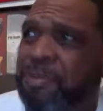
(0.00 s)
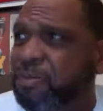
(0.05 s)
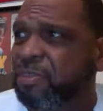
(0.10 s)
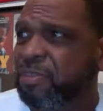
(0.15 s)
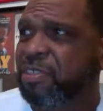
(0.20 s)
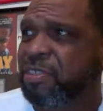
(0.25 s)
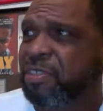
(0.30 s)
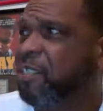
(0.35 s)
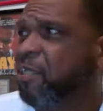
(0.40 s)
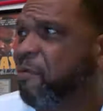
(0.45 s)

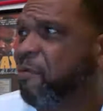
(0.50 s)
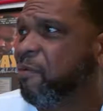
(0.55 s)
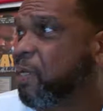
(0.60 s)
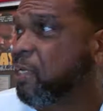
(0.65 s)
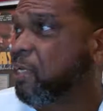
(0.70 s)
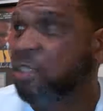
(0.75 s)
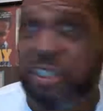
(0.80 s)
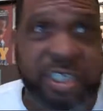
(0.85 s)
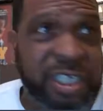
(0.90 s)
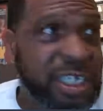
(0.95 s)
over there
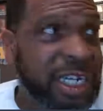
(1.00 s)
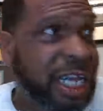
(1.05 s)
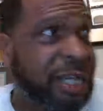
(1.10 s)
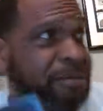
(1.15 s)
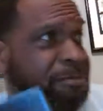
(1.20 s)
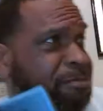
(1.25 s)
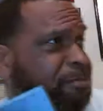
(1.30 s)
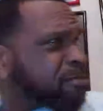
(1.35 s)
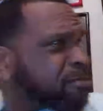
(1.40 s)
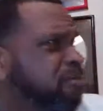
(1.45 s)
looking like,
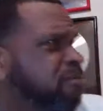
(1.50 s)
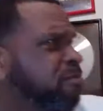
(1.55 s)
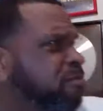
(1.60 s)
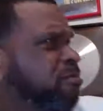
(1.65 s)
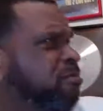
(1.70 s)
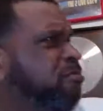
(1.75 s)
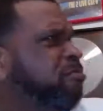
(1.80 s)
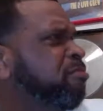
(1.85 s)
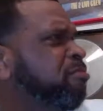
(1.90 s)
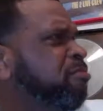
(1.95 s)

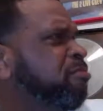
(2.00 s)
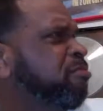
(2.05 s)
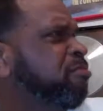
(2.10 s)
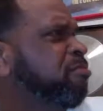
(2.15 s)
fuck